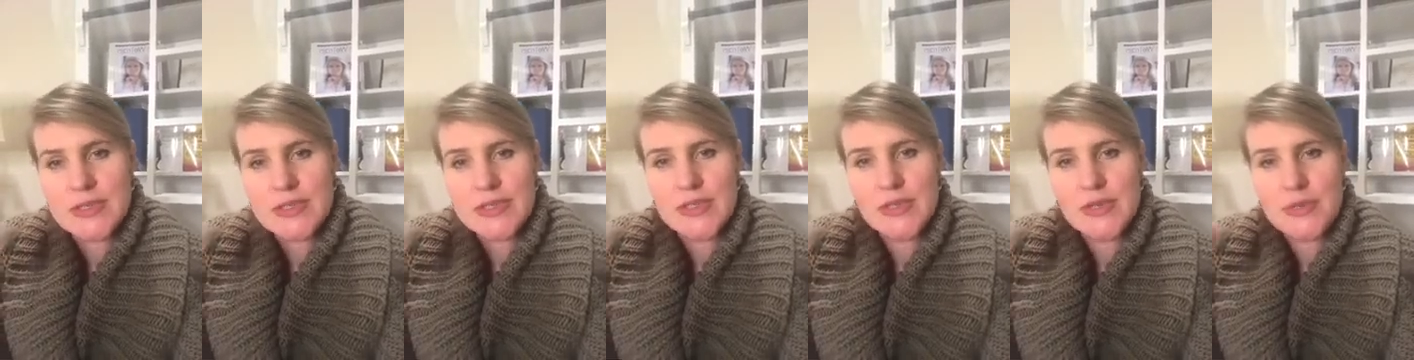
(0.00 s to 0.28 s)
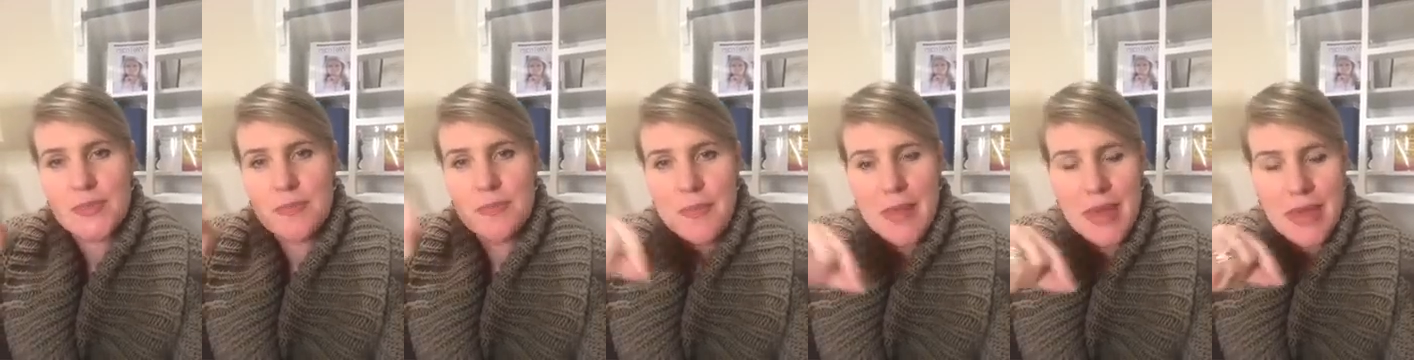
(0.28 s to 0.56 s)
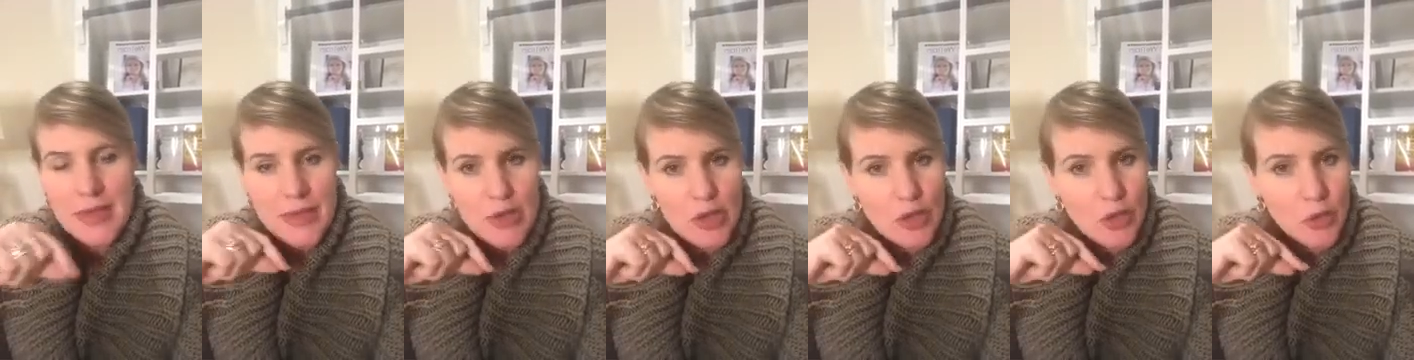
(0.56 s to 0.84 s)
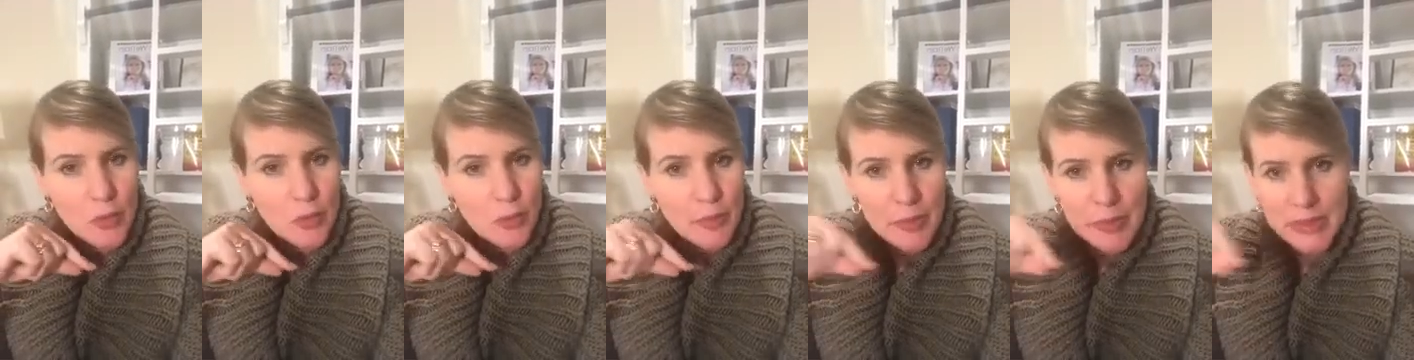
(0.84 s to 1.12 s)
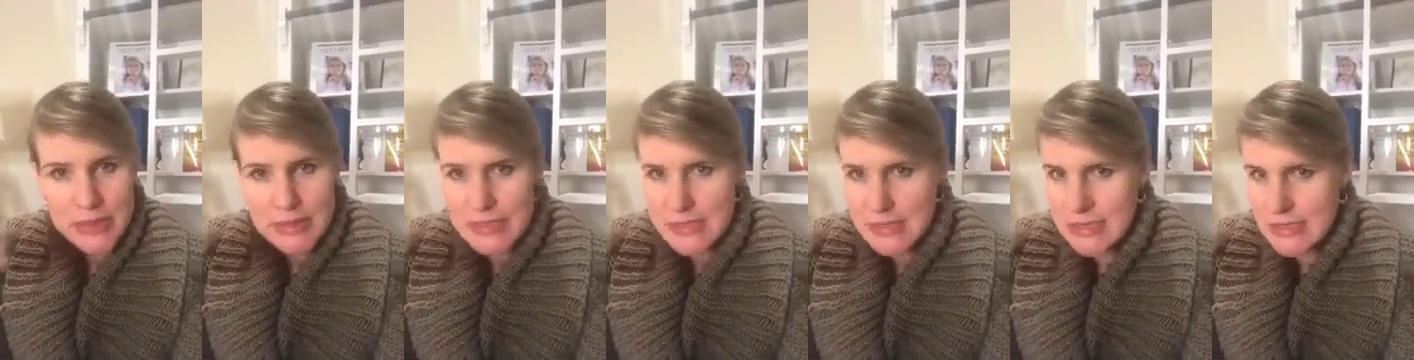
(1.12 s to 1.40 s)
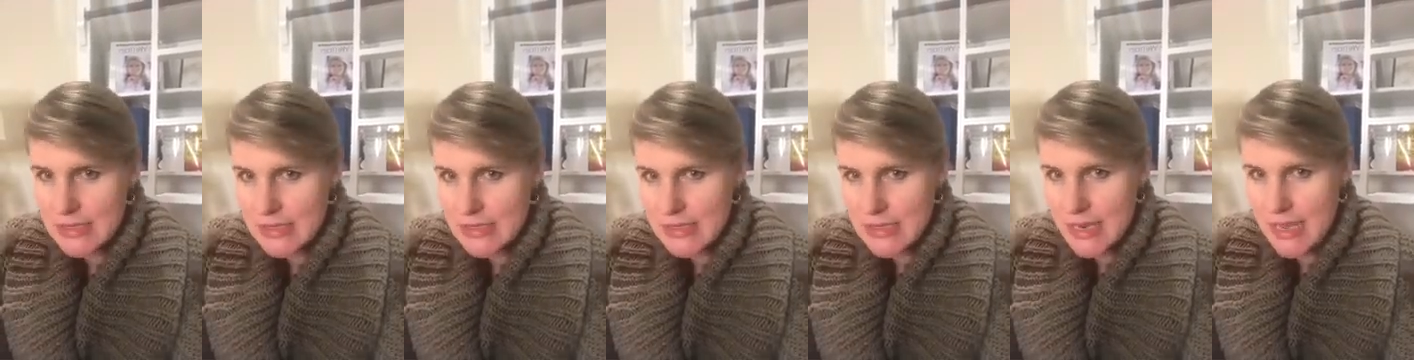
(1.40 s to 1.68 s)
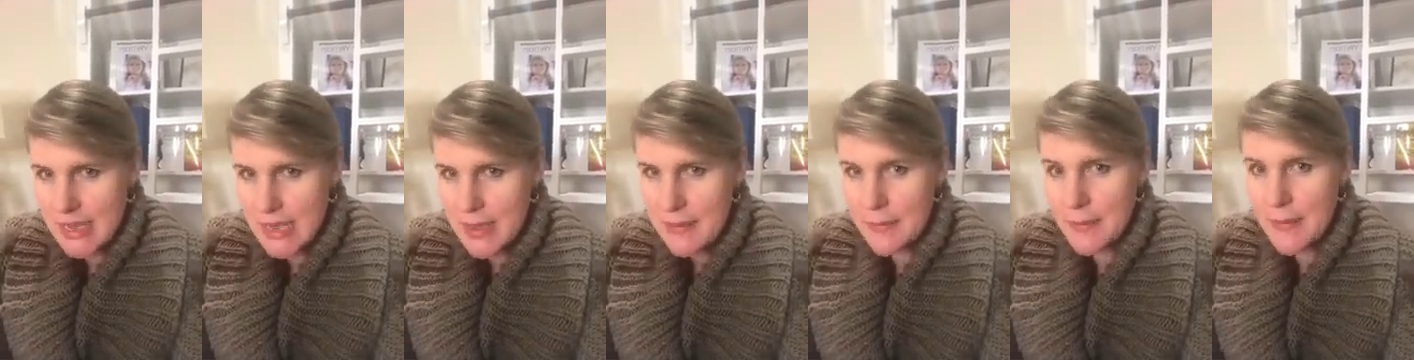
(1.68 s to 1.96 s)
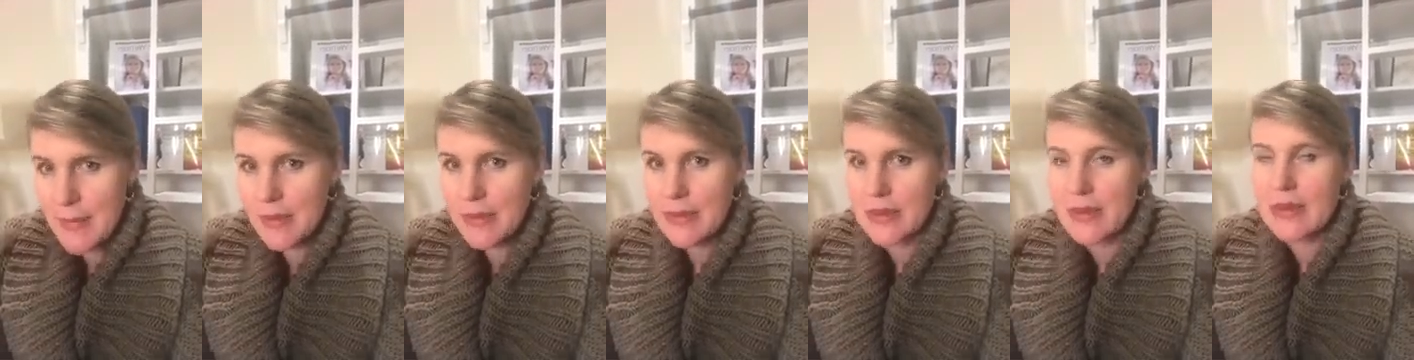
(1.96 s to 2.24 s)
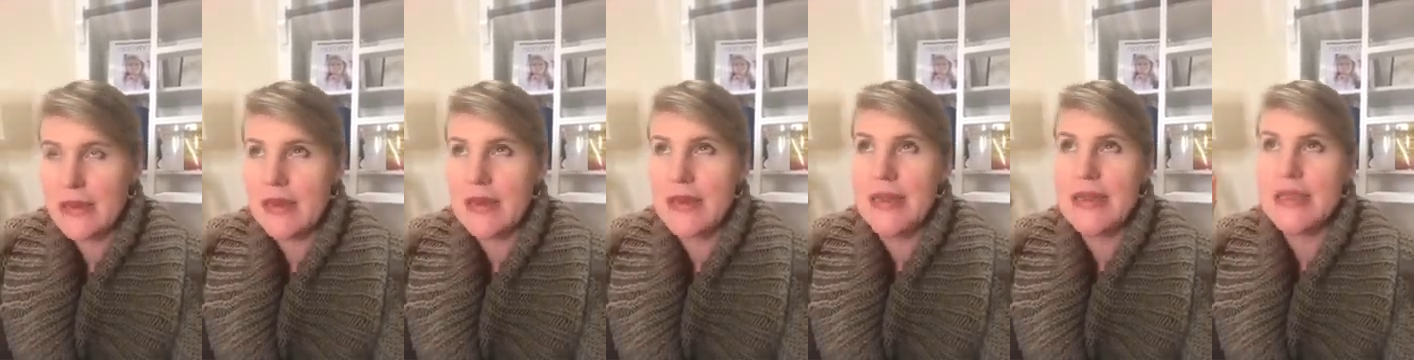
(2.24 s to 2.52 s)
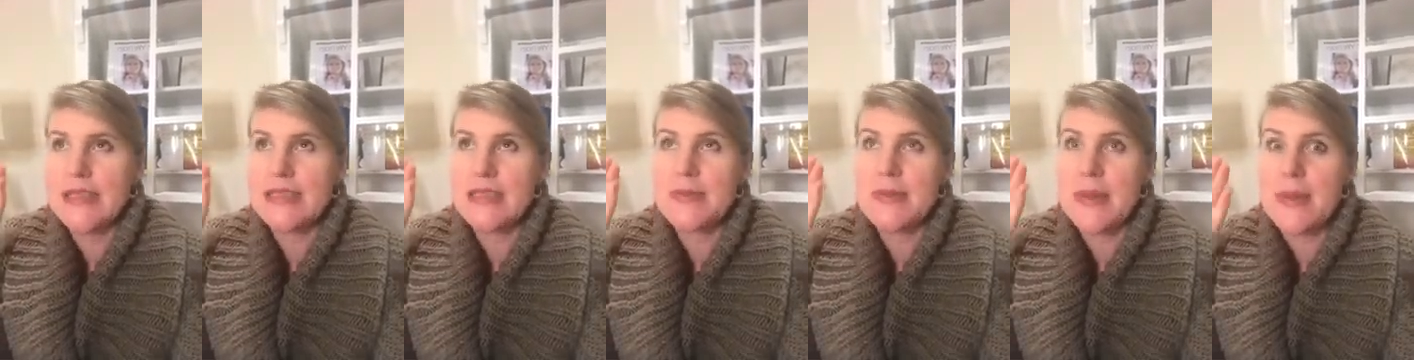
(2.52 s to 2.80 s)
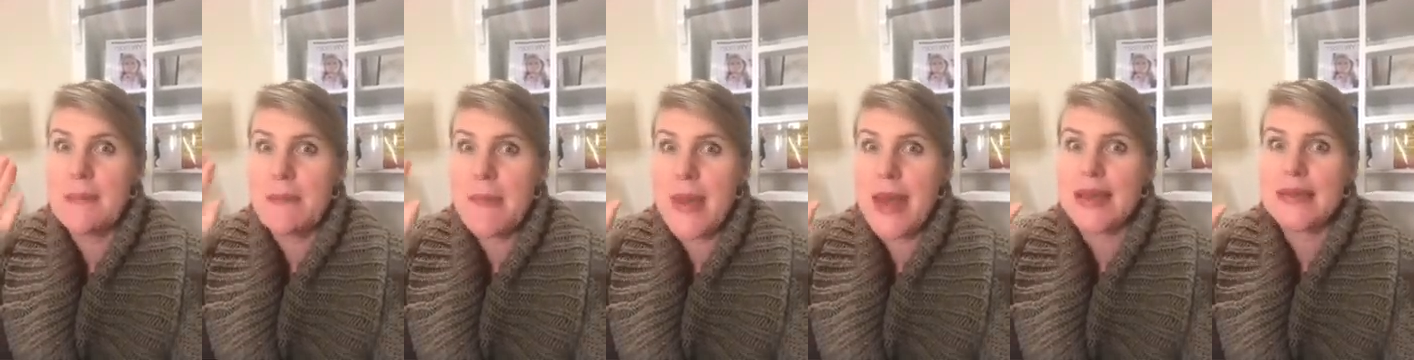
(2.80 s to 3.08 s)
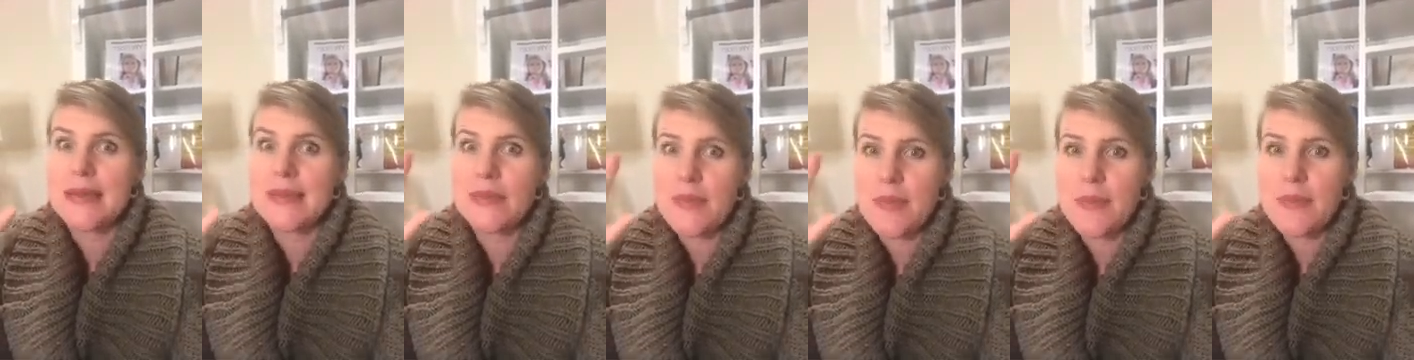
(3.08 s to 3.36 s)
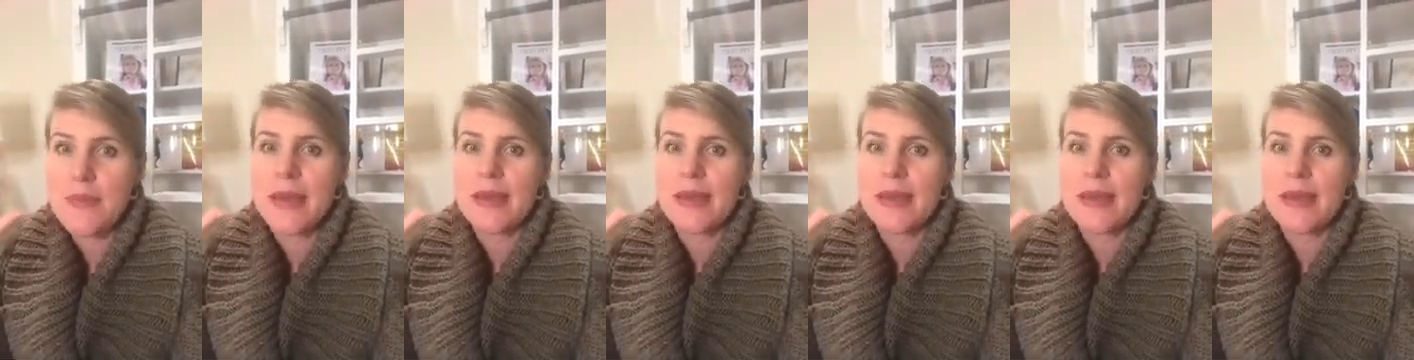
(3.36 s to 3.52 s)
to make your business name needs to be maximum